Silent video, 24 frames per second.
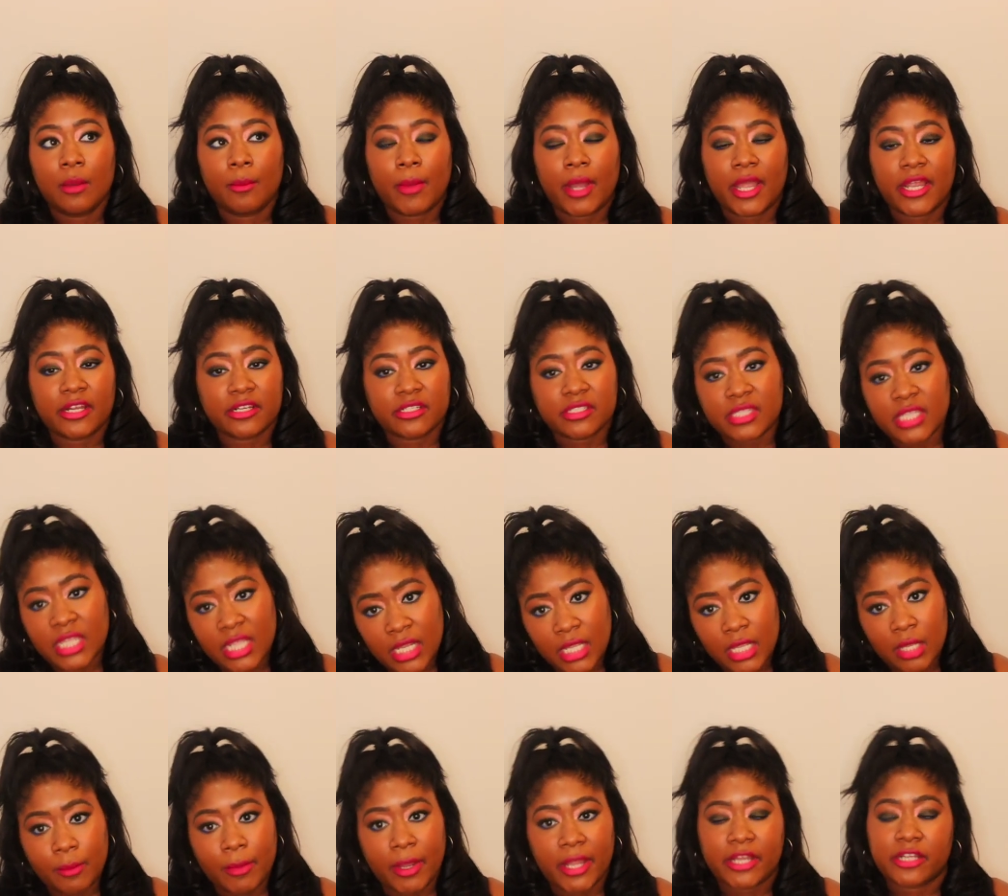my hair is
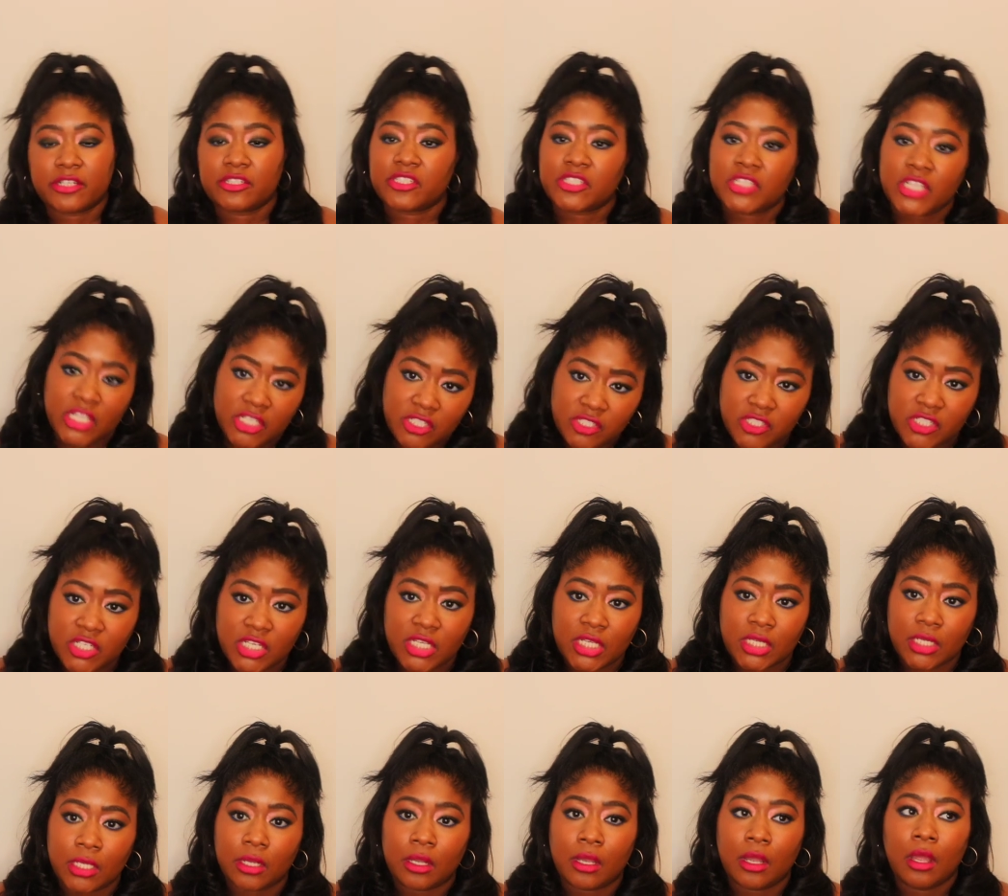thinning my hair is
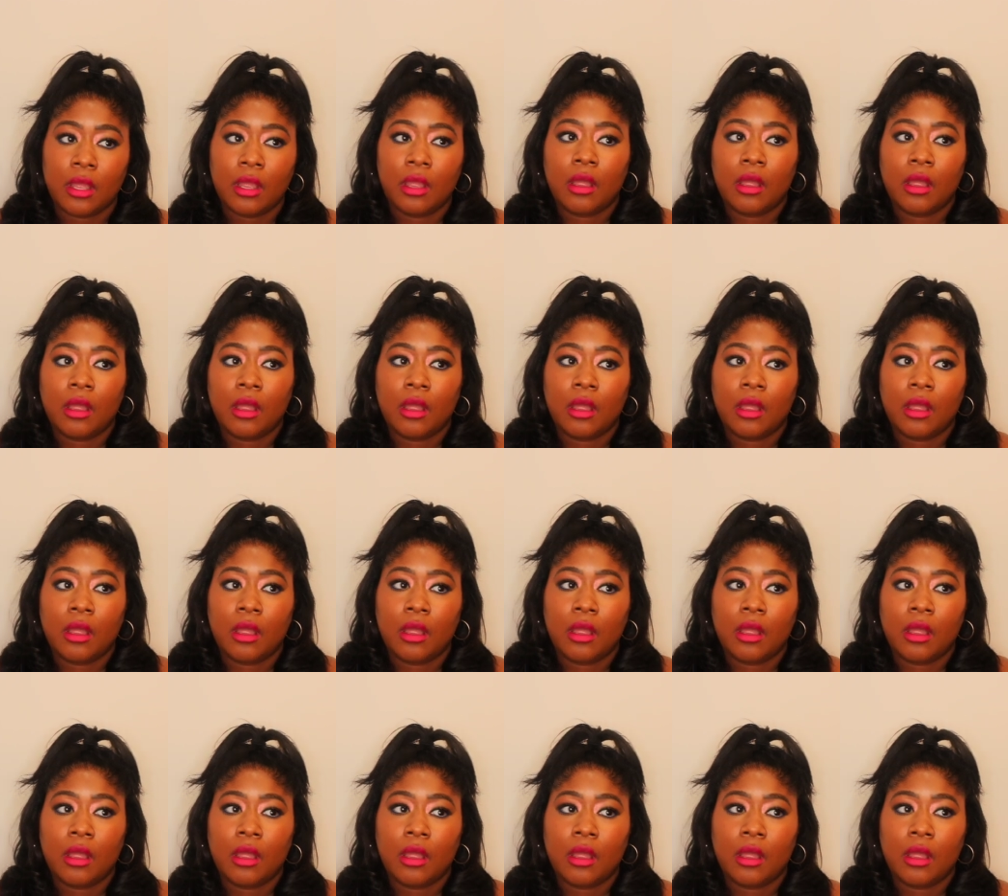changing